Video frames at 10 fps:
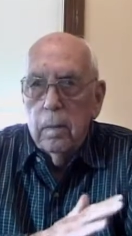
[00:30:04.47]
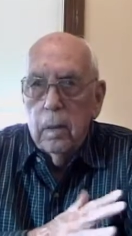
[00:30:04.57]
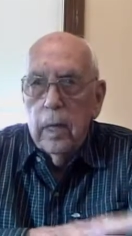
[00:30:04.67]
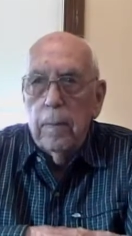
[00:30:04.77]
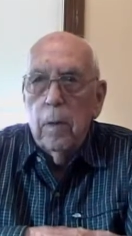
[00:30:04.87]

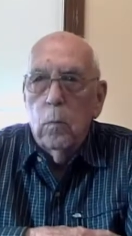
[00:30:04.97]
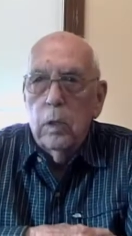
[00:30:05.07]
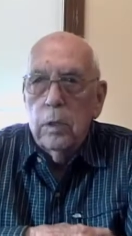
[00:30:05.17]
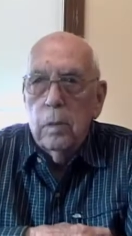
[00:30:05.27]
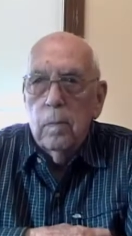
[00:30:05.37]
Labor
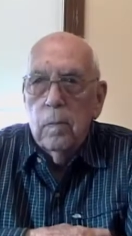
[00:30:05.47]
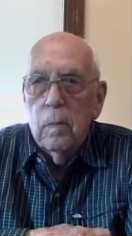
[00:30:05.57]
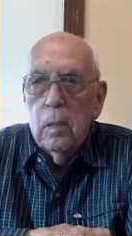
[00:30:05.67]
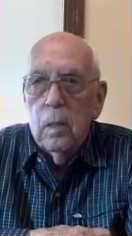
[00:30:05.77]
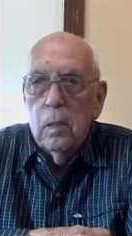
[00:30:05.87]
was
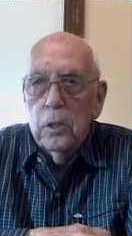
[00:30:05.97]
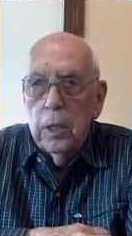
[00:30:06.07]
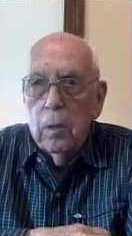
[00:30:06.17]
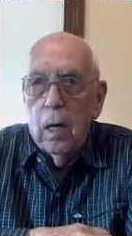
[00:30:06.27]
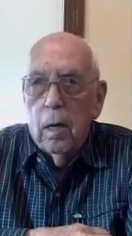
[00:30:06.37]

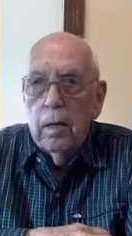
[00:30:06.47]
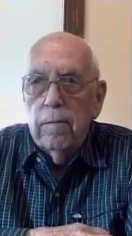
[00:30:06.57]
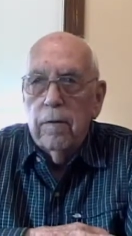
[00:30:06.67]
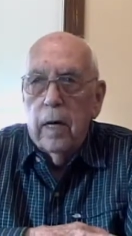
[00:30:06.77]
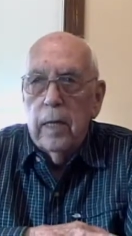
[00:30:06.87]
still hard to
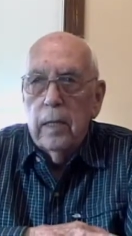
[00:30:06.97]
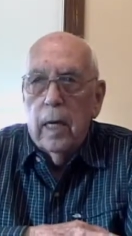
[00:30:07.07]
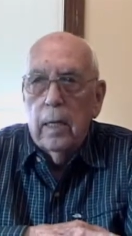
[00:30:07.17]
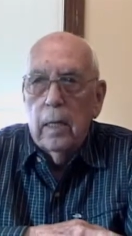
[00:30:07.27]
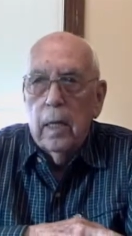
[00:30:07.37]
find at
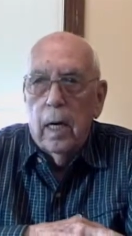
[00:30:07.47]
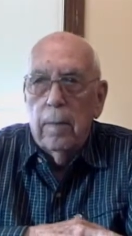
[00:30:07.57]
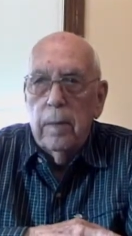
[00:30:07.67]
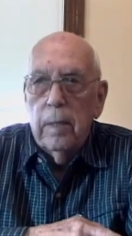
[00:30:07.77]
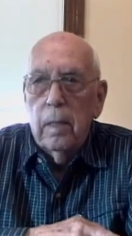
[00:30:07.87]
that
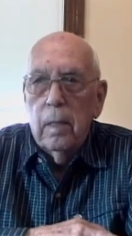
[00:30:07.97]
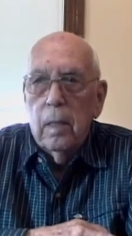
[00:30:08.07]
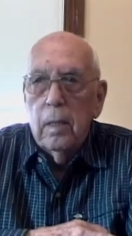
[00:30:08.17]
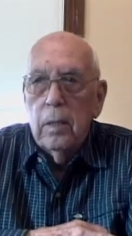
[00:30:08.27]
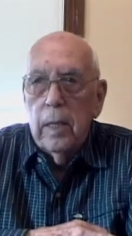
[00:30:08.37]
time, and
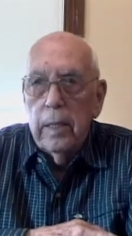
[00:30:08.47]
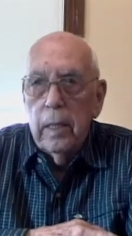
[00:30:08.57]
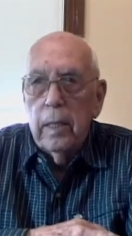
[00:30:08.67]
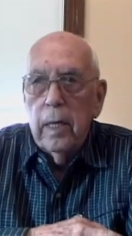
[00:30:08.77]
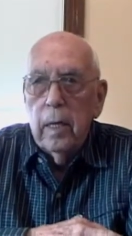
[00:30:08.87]
mm-hmm. they
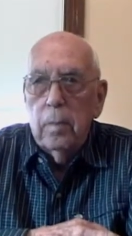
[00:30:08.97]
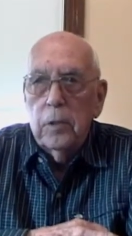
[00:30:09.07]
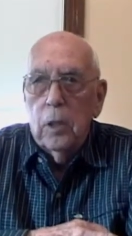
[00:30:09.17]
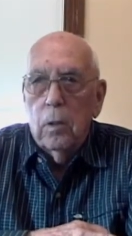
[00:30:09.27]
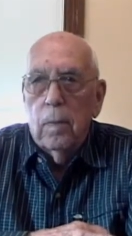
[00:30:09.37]
needed help,
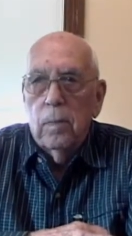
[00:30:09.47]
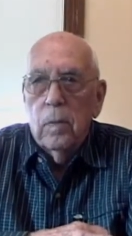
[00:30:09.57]
so